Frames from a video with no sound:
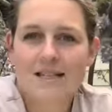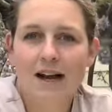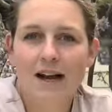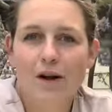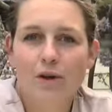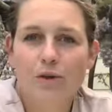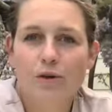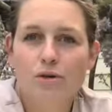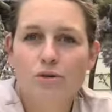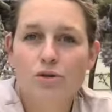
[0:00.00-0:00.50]
I
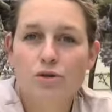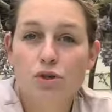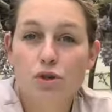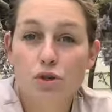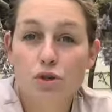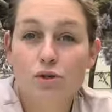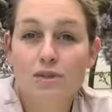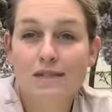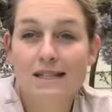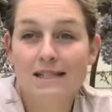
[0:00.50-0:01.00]
got
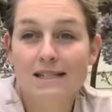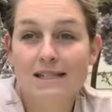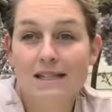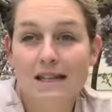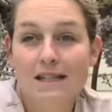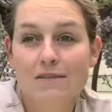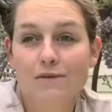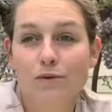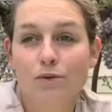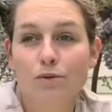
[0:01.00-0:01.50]
2
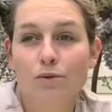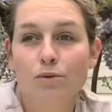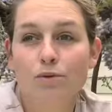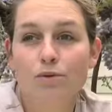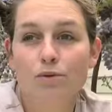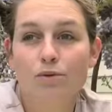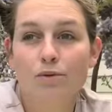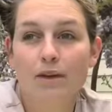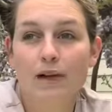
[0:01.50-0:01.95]
successful